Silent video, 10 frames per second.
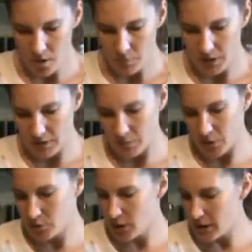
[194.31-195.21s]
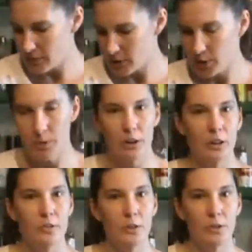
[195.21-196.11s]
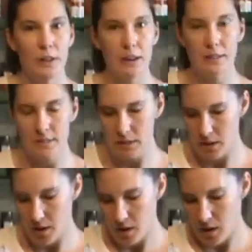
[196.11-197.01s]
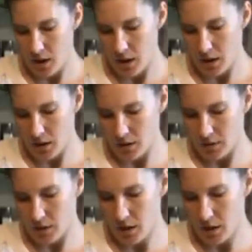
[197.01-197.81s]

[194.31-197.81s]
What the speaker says: because I'm going to try to fill you in on a few things, and